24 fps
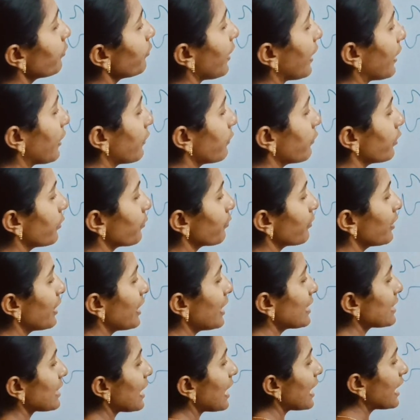1 ohm.
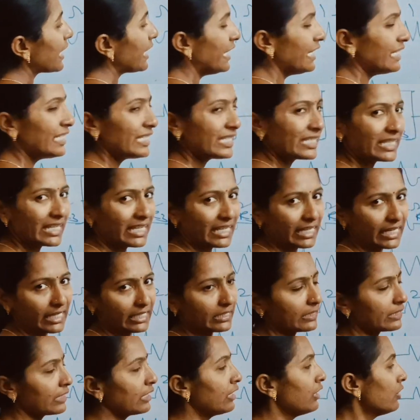These are in
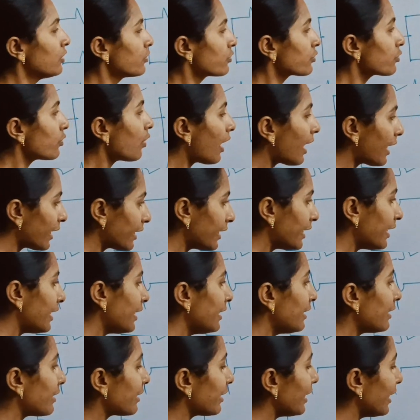series. So
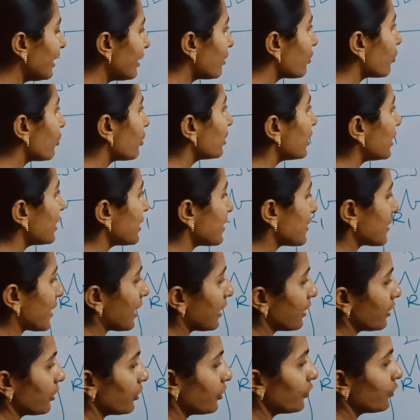again redraw that
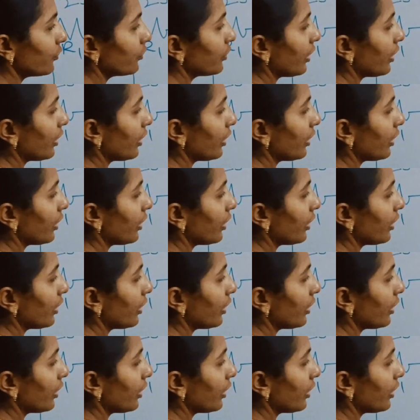circuit